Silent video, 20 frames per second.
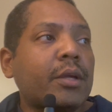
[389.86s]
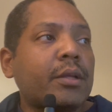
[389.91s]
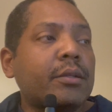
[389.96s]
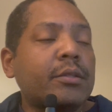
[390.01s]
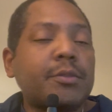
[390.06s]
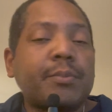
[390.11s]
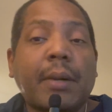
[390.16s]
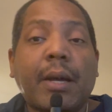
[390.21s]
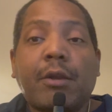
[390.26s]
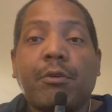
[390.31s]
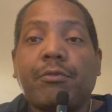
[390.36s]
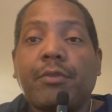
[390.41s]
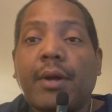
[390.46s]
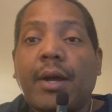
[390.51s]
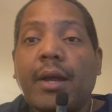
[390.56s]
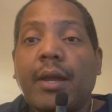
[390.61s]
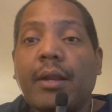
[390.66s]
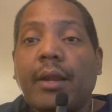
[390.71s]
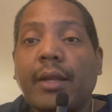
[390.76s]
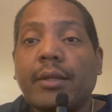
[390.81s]

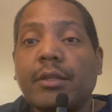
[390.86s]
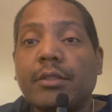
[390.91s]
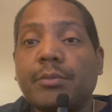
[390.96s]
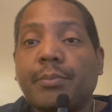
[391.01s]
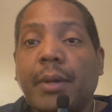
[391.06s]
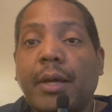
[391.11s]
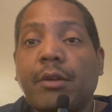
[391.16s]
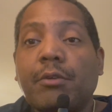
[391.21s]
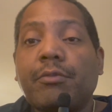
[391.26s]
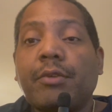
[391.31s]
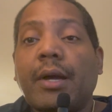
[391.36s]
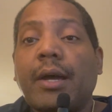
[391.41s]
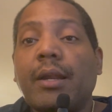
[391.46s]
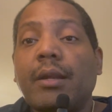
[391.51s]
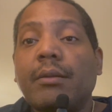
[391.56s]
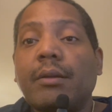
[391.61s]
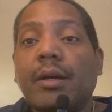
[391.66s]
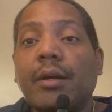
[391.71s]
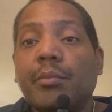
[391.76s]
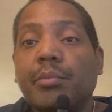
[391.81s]
Spotify, like the Spotify
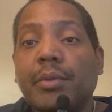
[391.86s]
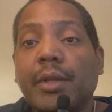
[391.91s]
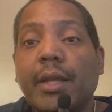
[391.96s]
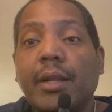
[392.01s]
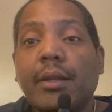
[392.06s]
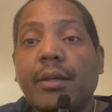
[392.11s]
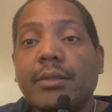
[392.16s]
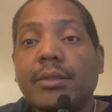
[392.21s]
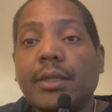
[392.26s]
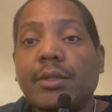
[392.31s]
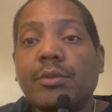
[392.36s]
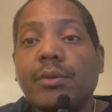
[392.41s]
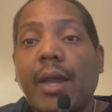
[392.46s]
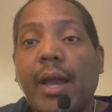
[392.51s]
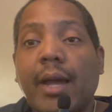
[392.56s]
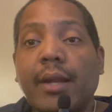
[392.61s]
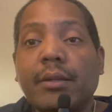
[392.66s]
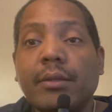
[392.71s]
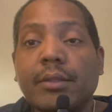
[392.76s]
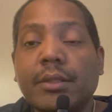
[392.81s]
playlist that you
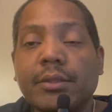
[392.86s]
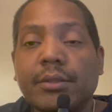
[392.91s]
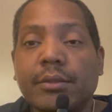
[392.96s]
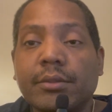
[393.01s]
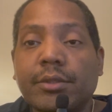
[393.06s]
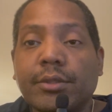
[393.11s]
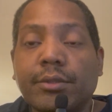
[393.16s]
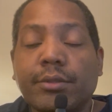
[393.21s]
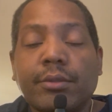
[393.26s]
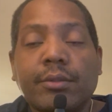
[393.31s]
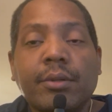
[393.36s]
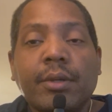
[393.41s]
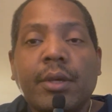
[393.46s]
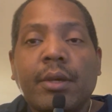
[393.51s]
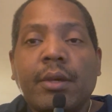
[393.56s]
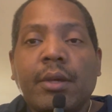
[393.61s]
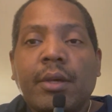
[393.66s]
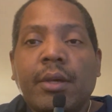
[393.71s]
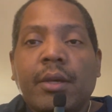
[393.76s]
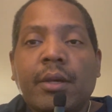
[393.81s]
had to listen to.
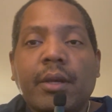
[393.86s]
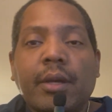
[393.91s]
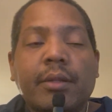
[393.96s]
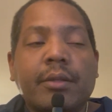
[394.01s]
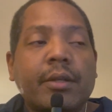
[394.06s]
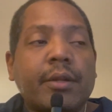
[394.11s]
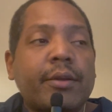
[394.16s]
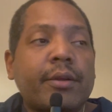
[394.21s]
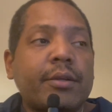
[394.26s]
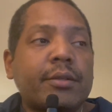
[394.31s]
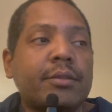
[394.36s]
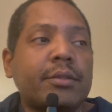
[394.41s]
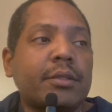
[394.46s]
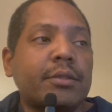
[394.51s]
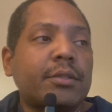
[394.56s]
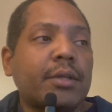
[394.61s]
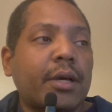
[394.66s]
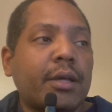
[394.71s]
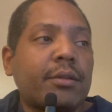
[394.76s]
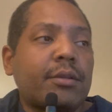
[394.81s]
And then there's
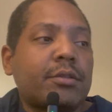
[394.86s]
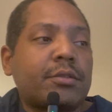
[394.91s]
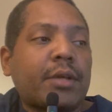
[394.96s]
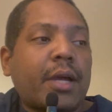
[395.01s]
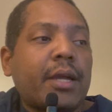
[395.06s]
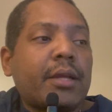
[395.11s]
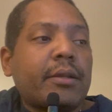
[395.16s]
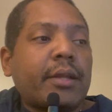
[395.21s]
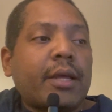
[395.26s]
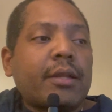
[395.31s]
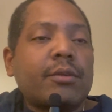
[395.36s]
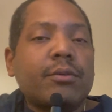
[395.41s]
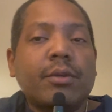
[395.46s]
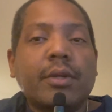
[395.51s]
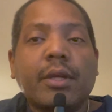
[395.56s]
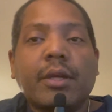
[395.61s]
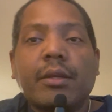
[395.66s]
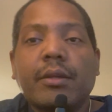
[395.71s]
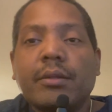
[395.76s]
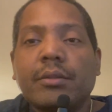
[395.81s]
this other site that you get.